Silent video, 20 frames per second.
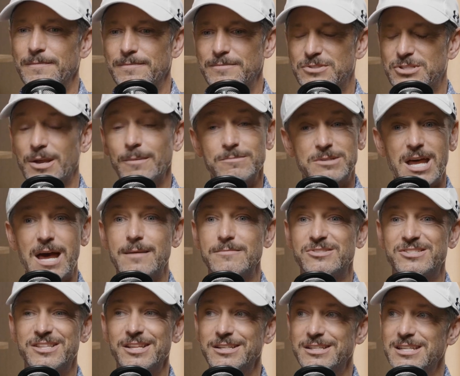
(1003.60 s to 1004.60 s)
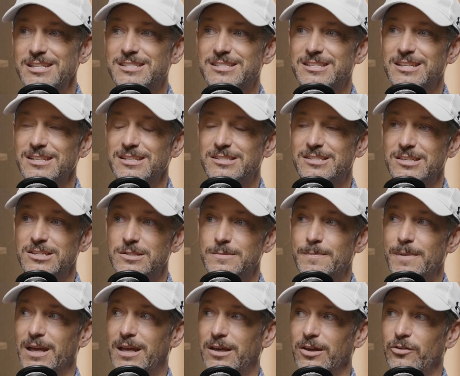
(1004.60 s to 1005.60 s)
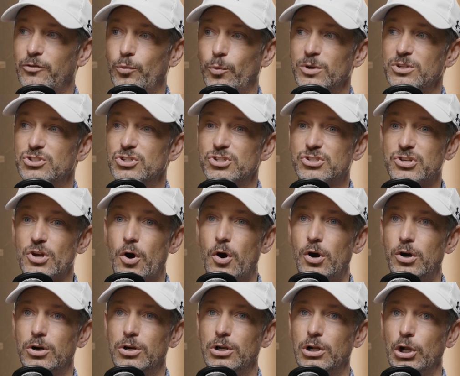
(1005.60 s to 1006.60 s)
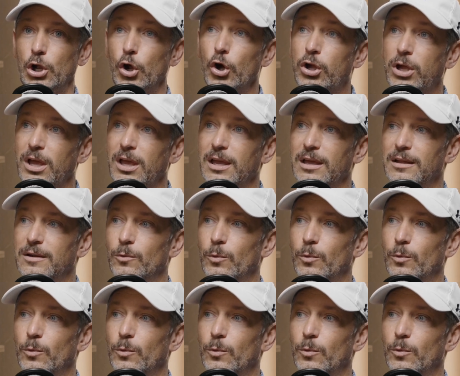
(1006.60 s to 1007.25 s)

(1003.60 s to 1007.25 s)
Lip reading: sometimes the distance is because we just aren't looking,